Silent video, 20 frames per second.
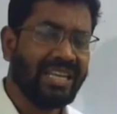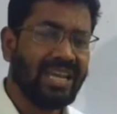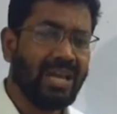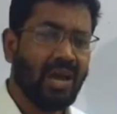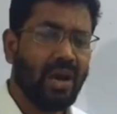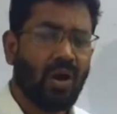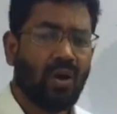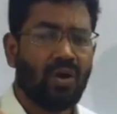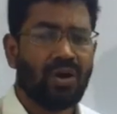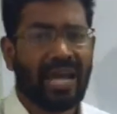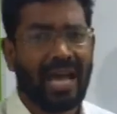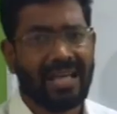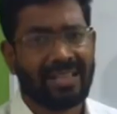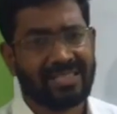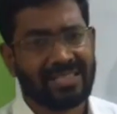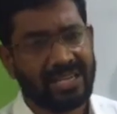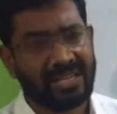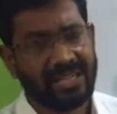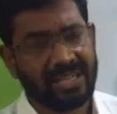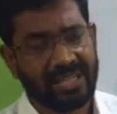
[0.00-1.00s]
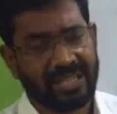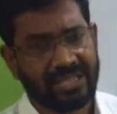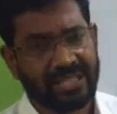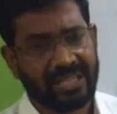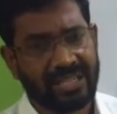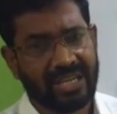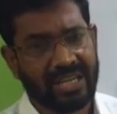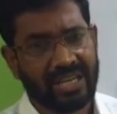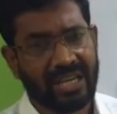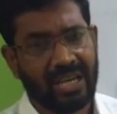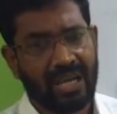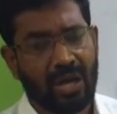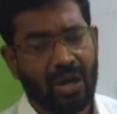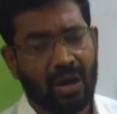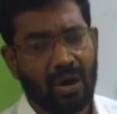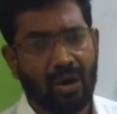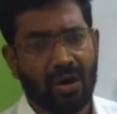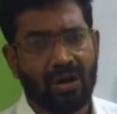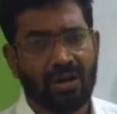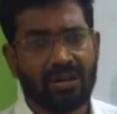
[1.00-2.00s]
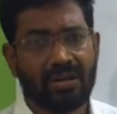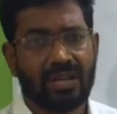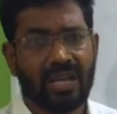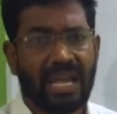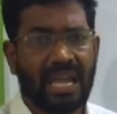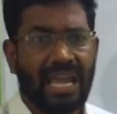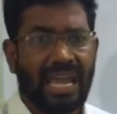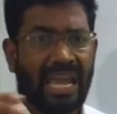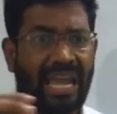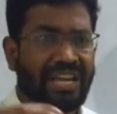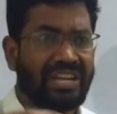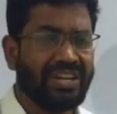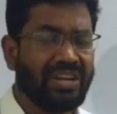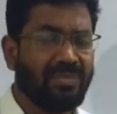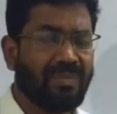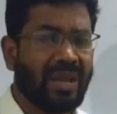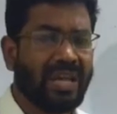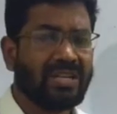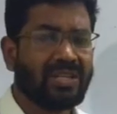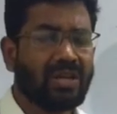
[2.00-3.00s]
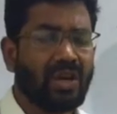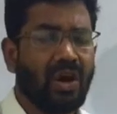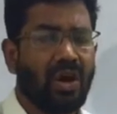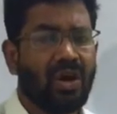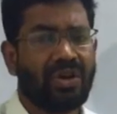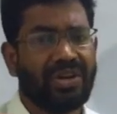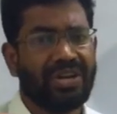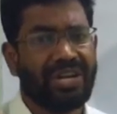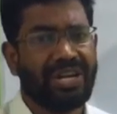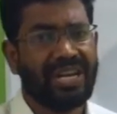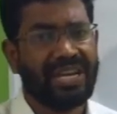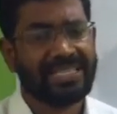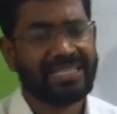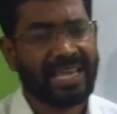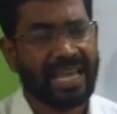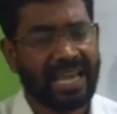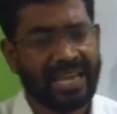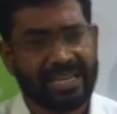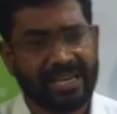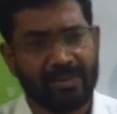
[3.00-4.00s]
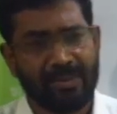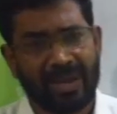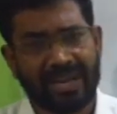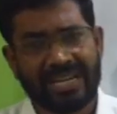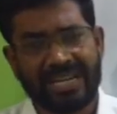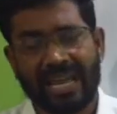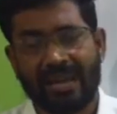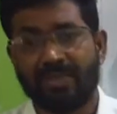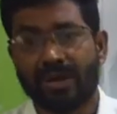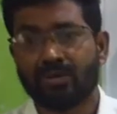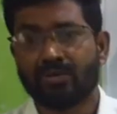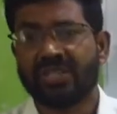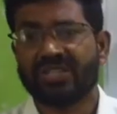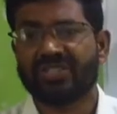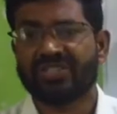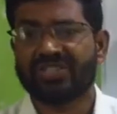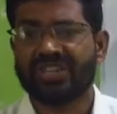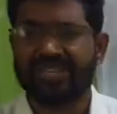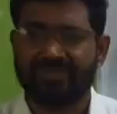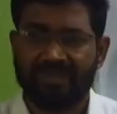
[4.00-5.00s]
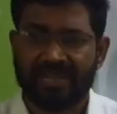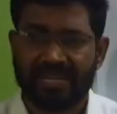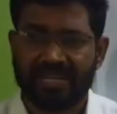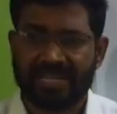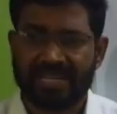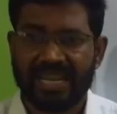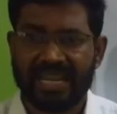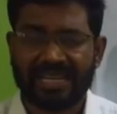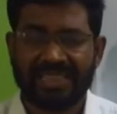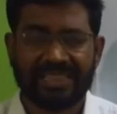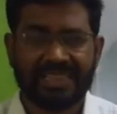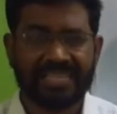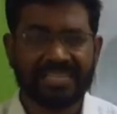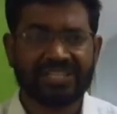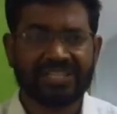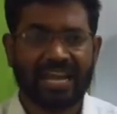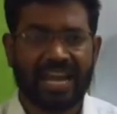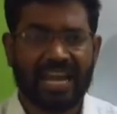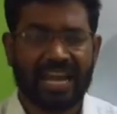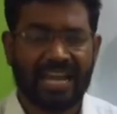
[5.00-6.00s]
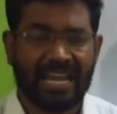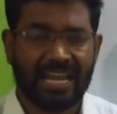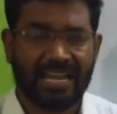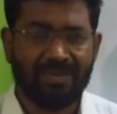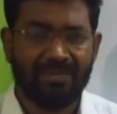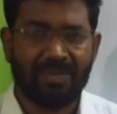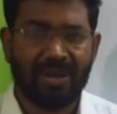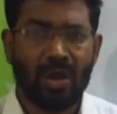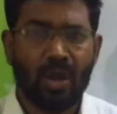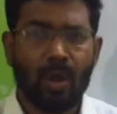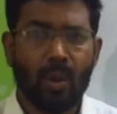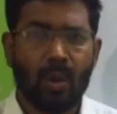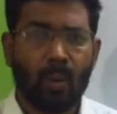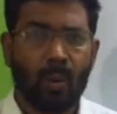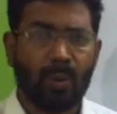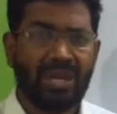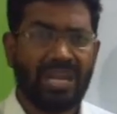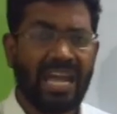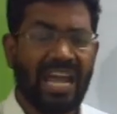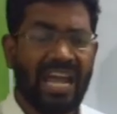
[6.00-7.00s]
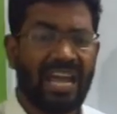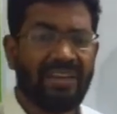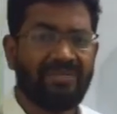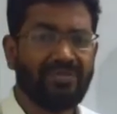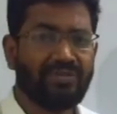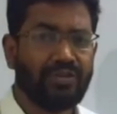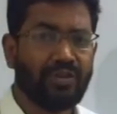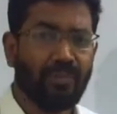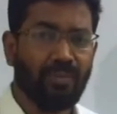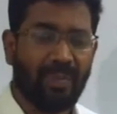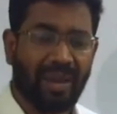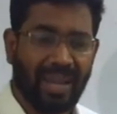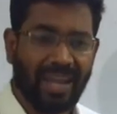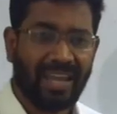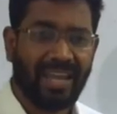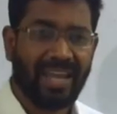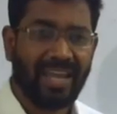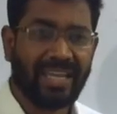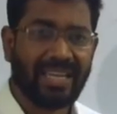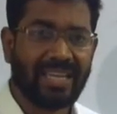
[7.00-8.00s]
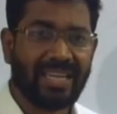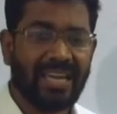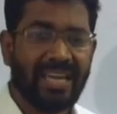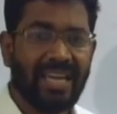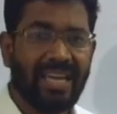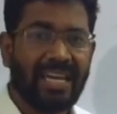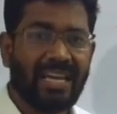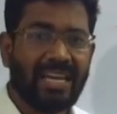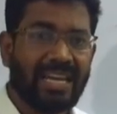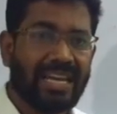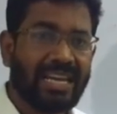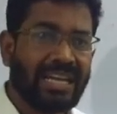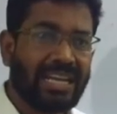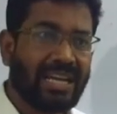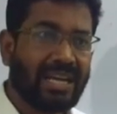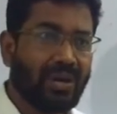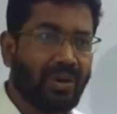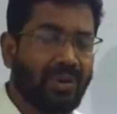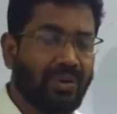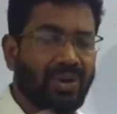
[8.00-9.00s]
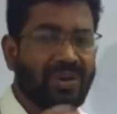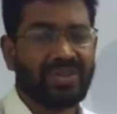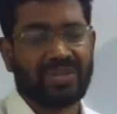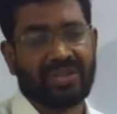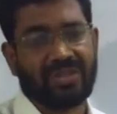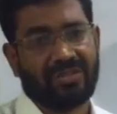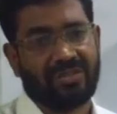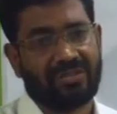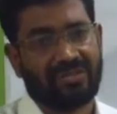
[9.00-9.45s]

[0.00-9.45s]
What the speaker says: or uncertainty or agreement or disagreement about the statement. At that time, we have to make question.